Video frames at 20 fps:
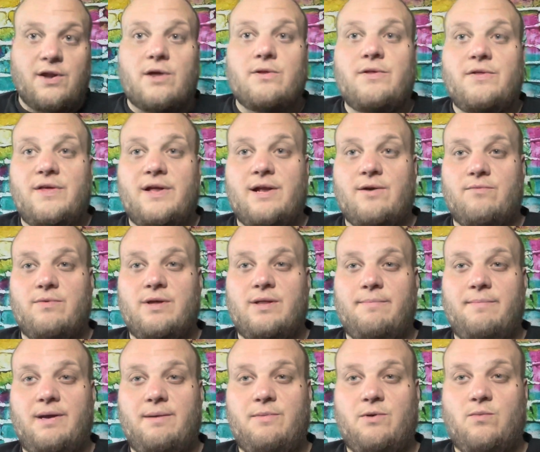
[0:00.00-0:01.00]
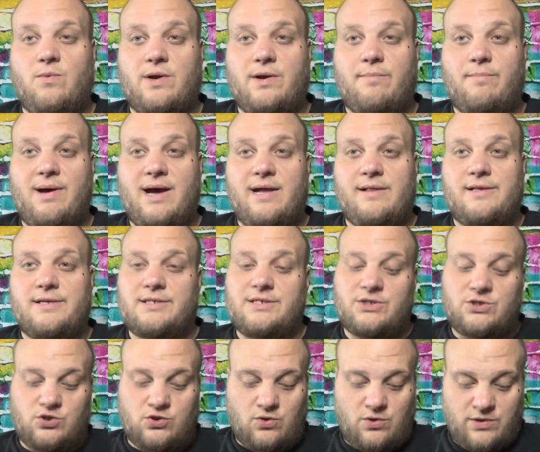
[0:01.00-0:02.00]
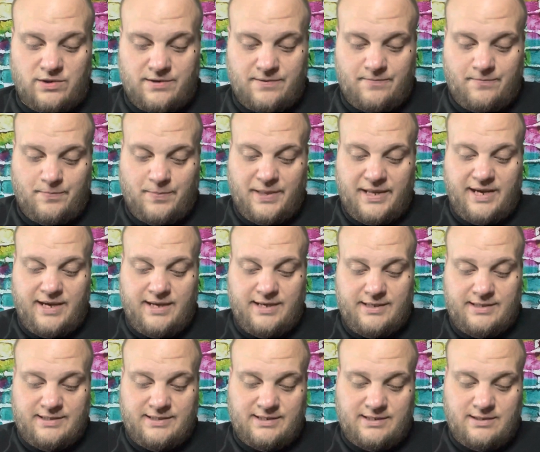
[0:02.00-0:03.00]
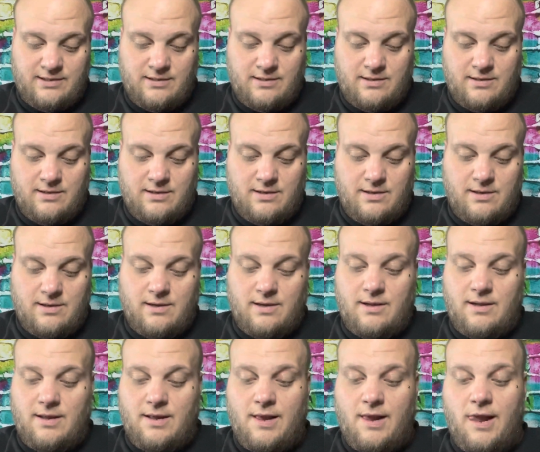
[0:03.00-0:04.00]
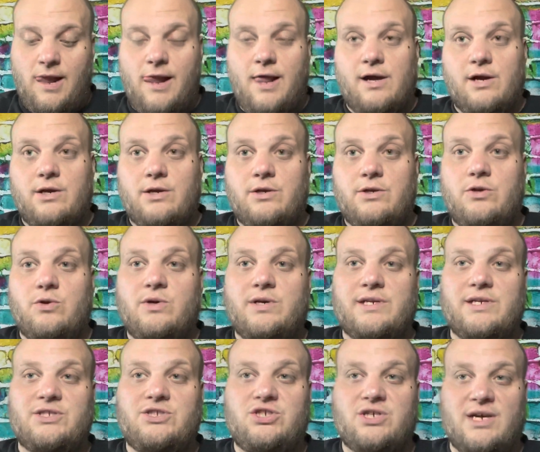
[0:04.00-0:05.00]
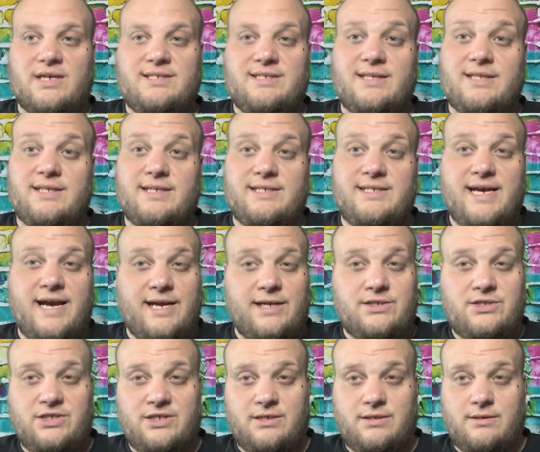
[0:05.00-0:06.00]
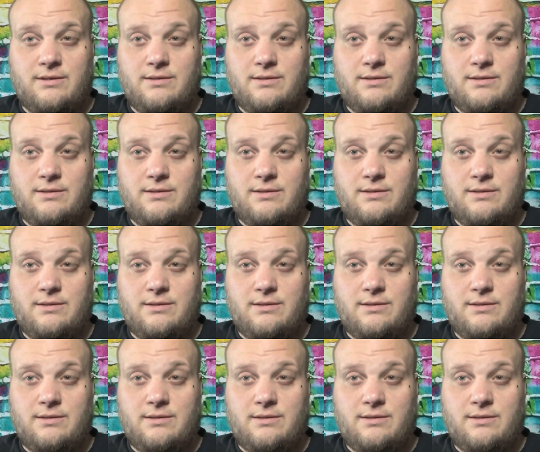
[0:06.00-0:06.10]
thing that really made me want to buy this controller is you can adjust the tension